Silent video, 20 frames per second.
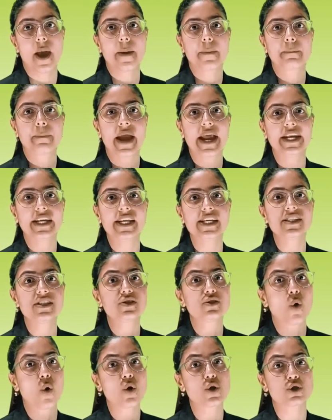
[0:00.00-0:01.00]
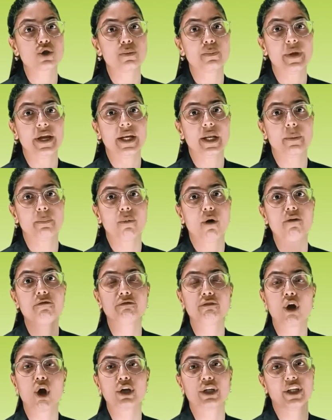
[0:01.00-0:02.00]
Bandage is also made up
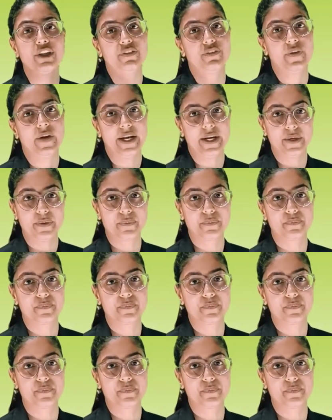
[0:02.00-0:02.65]
of cotton thread.